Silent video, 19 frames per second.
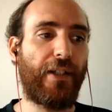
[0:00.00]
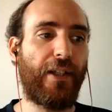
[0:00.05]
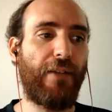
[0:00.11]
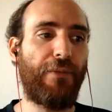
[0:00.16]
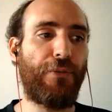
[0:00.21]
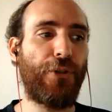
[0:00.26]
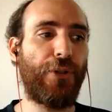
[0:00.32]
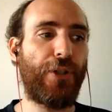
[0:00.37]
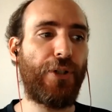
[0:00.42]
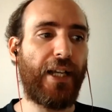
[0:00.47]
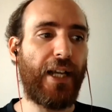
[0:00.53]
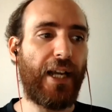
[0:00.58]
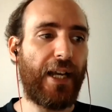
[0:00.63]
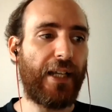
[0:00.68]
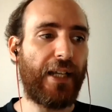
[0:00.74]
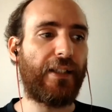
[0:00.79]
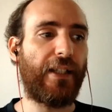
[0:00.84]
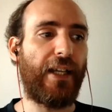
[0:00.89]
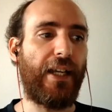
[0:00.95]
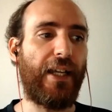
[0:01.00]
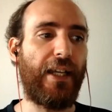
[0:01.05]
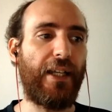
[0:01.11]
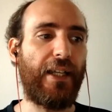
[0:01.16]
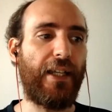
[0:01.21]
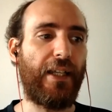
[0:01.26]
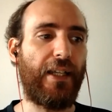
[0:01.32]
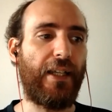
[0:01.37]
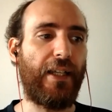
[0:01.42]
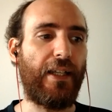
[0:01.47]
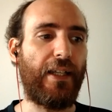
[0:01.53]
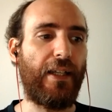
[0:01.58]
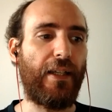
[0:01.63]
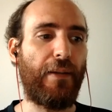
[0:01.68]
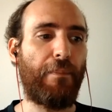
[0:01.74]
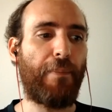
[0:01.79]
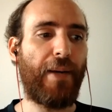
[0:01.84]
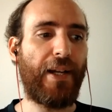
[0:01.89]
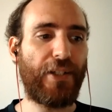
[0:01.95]
if you get
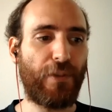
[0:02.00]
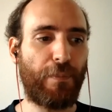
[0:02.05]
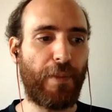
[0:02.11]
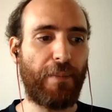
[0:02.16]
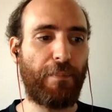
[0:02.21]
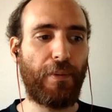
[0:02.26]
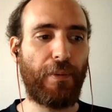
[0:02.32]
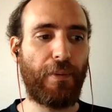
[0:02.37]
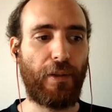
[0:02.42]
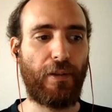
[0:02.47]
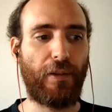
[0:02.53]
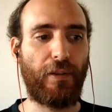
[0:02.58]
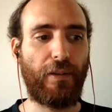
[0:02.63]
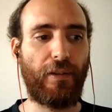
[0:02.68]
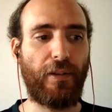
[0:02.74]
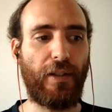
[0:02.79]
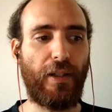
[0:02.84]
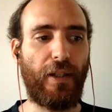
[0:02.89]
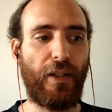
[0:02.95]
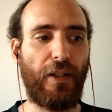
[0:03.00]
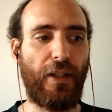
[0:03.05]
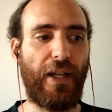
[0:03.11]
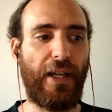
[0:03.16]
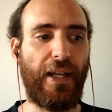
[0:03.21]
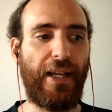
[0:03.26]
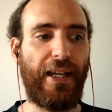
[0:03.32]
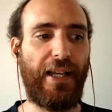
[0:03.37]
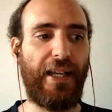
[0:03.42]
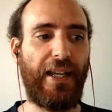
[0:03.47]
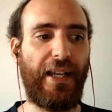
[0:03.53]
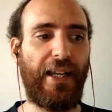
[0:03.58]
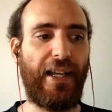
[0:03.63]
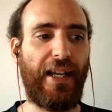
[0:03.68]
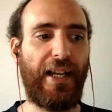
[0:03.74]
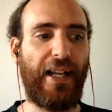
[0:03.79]
a bunch of people uh,